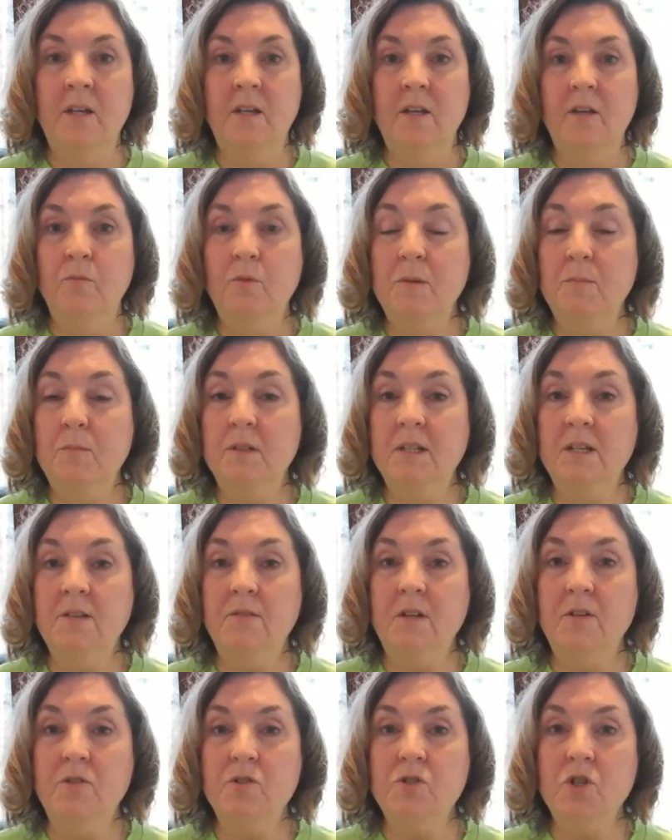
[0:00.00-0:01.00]
We believe
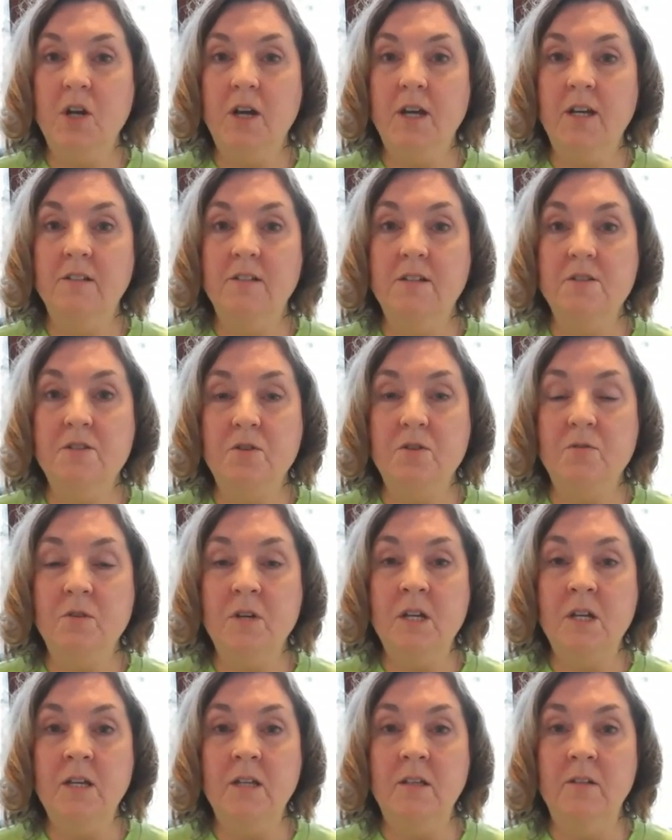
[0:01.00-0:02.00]
each child is
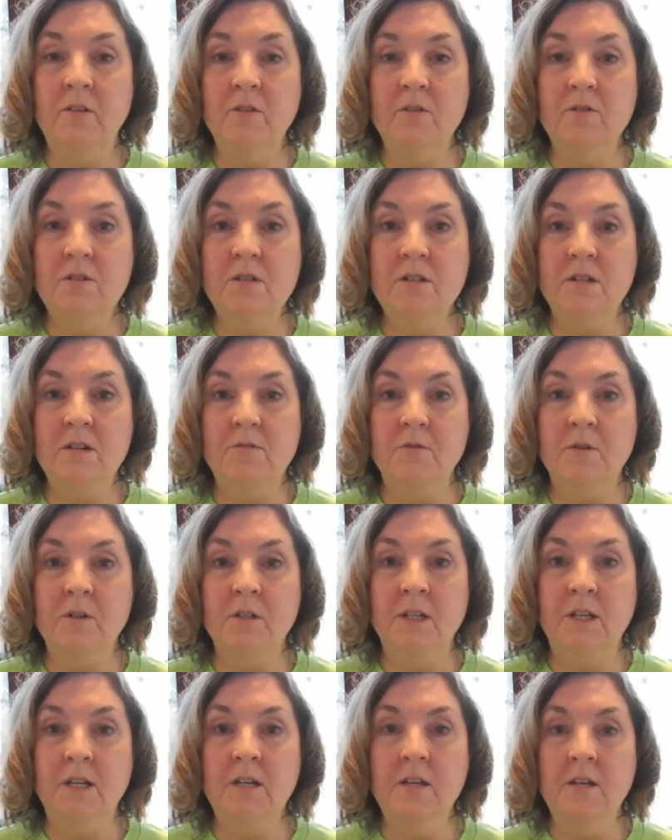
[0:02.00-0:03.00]
unique and learns
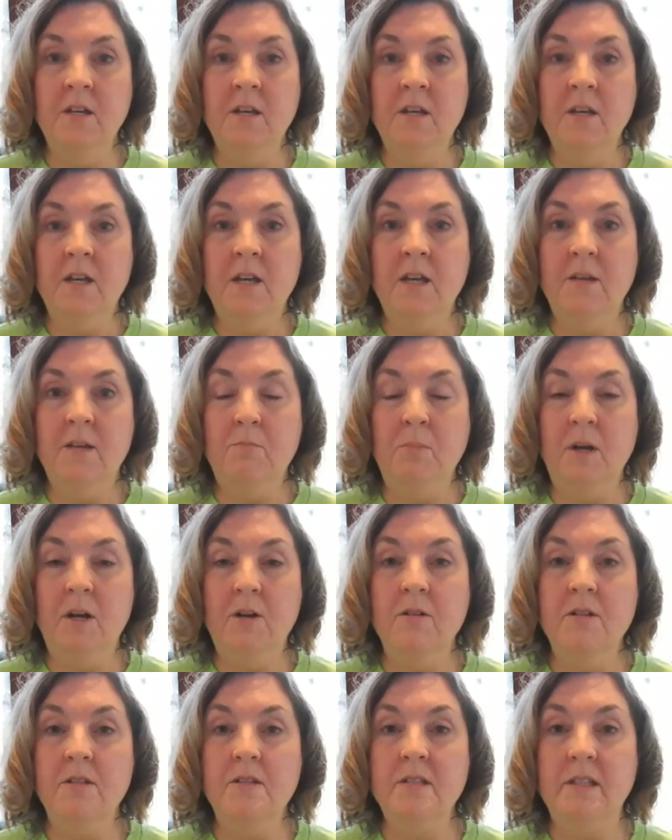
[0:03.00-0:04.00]
differently, and
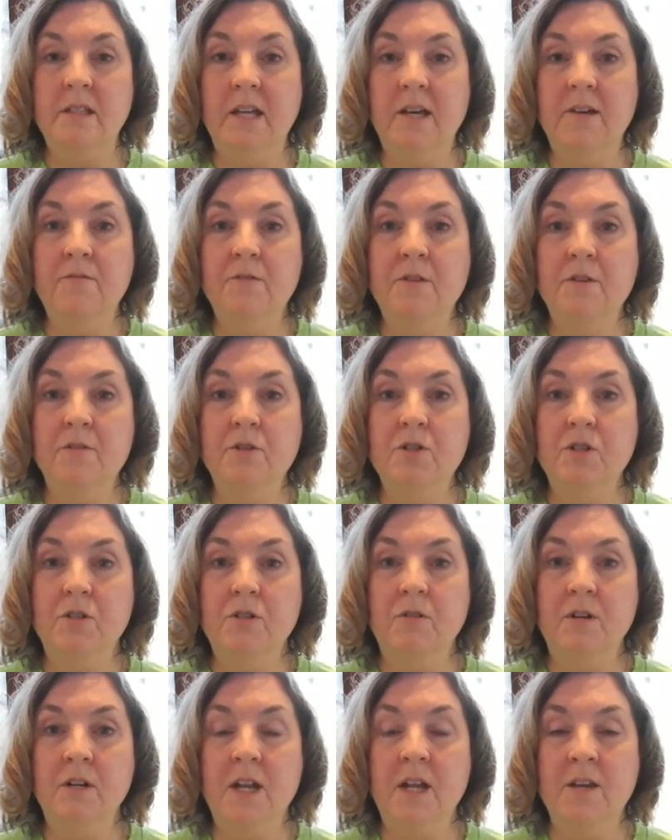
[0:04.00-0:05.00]
parents love their
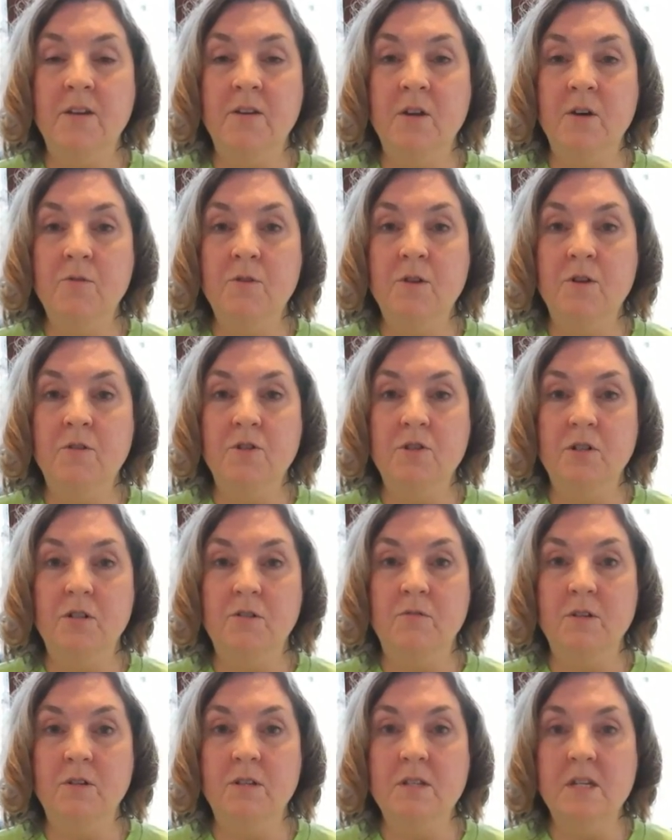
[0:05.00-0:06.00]
children and know their
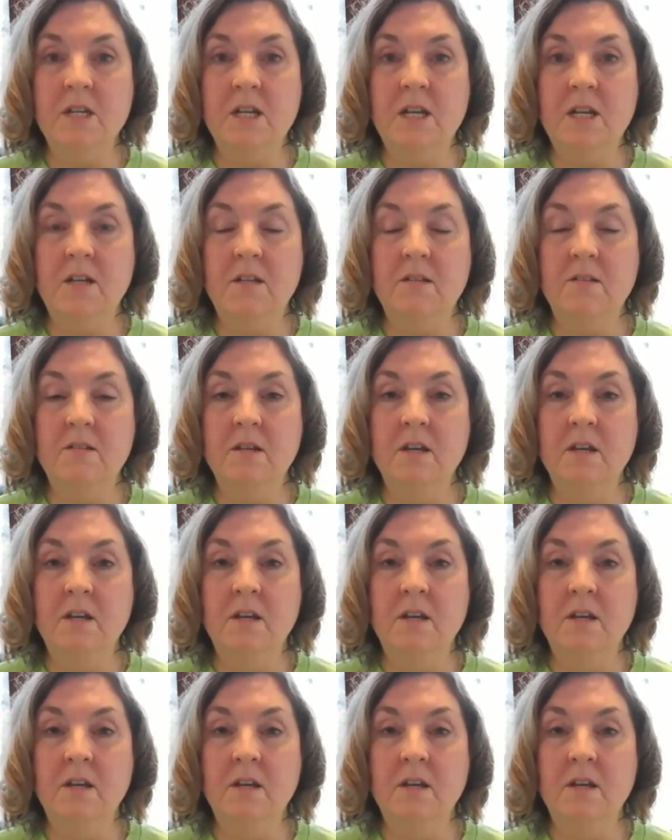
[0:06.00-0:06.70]
children's needs.